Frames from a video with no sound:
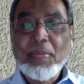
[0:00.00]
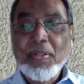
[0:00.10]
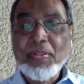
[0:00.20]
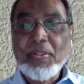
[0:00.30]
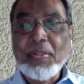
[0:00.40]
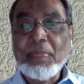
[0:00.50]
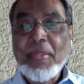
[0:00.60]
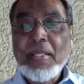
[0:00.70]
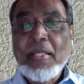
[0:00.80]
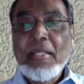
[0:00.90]
and mercy.
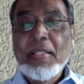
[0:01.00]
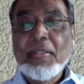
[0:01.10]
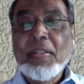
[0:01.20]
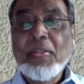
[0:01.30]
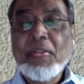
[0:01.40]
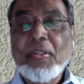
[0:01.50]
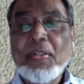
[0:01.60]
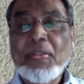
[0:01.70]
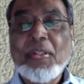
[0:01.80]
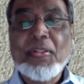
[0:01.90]
This
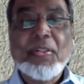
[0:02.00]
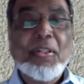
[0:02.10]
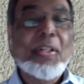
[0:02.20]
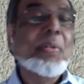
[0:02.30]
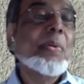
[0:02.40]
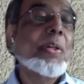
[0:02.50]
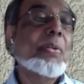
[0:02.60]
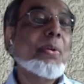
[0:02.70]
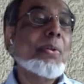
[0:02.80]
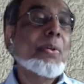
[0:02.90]
is a scary way
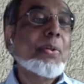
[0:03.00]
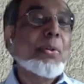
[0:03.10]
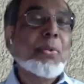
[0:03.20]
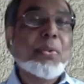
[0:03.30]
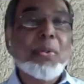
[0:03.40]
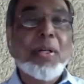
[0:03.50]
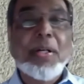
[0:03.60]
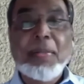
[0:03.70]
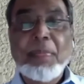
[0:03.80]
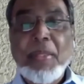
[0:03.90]
to introduce
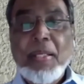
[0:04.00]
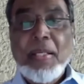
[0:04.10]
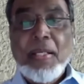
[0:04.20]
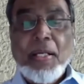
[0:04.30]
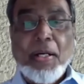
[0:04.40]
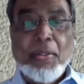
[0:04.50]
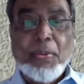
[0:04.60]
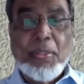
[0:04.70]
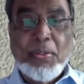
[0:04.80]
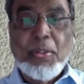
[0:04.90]
Quran
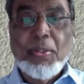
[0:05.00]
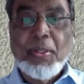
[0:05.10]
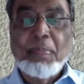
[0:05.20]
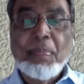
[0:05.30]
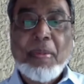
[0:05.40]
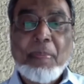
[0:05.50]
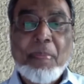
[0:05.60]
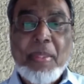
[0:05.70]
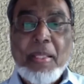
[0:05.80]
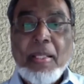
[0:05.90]
to the children.
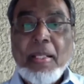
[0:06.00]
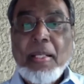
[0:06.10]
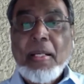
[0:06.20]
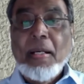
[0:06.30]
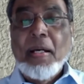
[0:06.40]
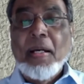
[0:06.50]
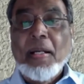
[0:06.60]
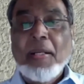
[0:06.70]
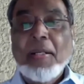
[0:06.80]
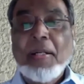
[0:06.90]

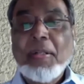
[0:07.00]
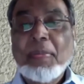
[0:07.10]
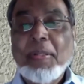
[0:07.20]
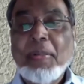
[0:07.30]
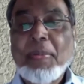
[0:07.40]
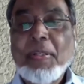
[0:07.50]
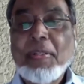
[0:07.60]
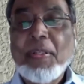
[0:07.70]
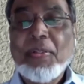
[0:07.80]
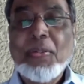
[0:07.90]
Dr.
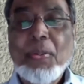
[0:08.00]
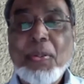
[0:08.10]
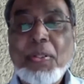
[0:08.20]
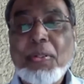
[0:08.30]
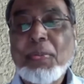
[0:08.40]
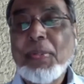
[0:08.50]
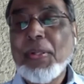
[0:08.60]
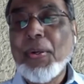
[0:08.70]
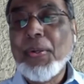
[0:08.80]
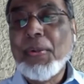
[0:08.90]
Abdulhamid is quoted to be
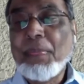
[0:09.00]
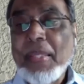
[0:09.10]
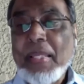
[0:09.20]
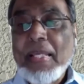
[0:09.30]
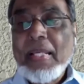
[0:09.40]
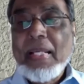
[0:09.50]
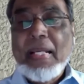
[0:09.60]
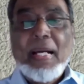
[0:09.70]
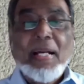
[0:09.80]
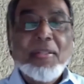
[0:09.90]
known
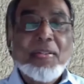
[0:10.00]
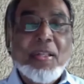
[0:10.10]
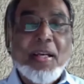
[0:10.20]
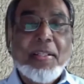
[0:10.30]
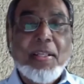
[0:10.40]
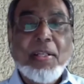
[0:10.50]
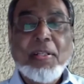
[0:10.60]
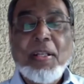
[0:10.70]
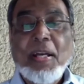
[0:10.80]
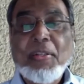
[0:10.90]
as an
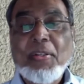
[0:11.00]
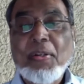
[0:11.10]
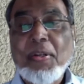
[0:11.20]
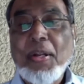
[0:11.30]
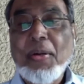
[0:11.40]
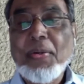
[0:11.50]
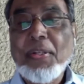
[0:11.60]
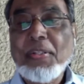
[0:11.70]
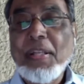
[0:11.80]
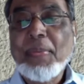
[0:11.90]
international renowned
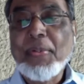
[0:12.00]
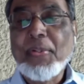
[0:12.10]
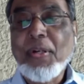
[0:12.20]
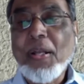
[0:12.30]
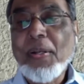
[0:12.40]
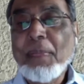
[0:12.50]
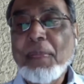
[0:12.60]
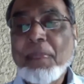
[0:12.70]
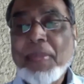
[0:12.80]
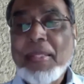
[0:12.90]
Islamic scholar,